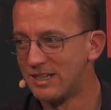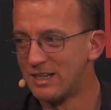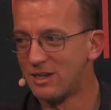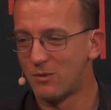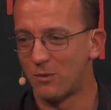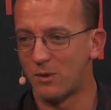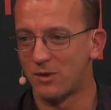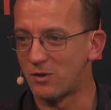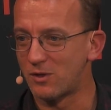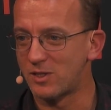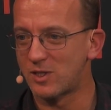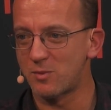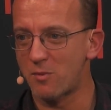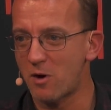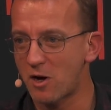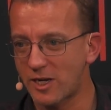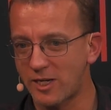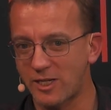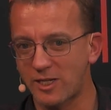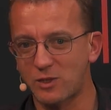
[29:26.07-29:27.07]
whether it's
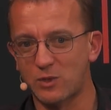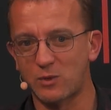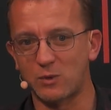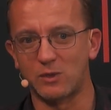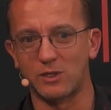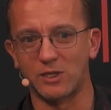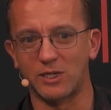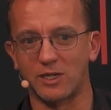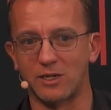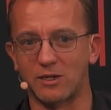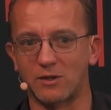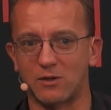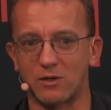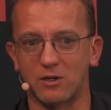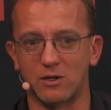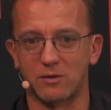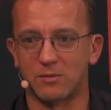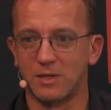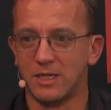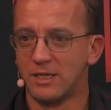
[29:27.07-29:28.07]
marketing tooling or